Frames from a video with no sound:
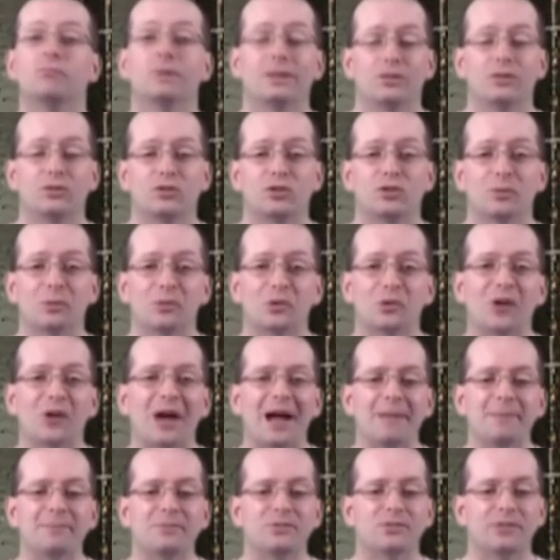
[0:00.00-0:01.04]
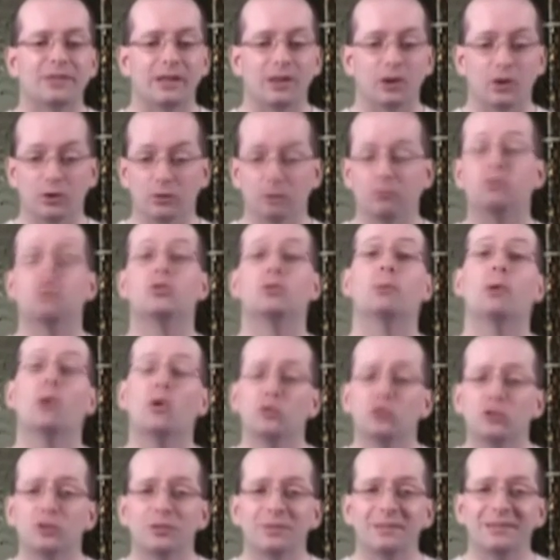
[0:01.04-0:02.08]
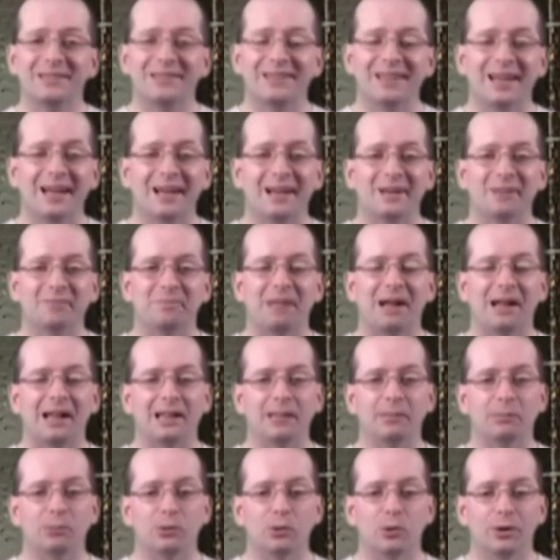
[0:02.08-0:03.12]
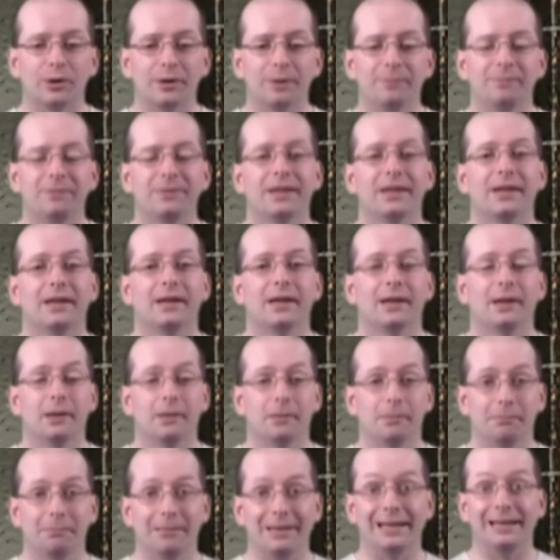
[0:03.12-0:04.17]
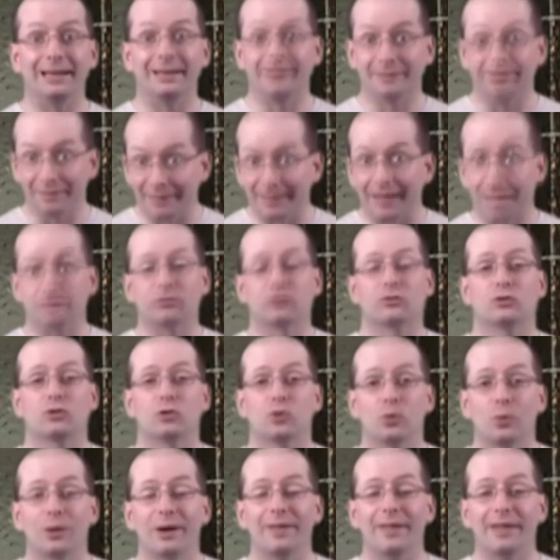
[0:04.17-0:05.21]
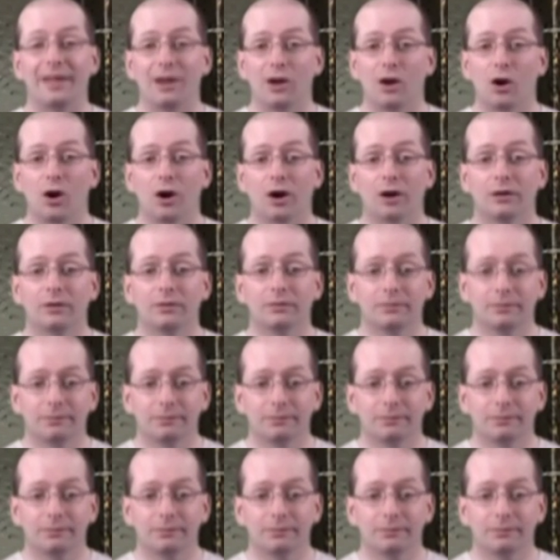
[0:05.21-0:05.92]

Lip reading: some crops that are supposed to be polyploid, meaning that that's the way they are,